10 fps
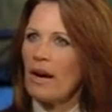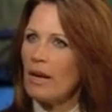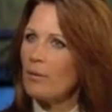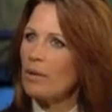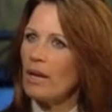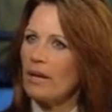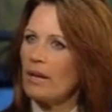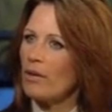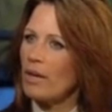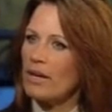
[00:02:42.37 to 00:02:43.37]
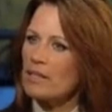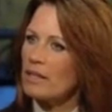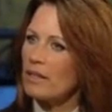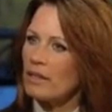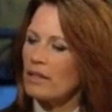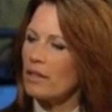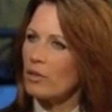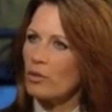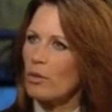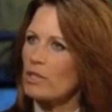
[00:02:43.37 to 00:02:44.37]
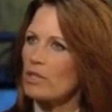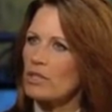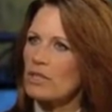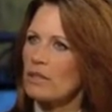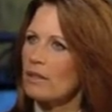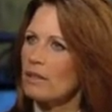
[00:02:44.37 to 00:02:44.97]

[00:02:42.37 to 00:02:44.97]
I am not out asking any other questions.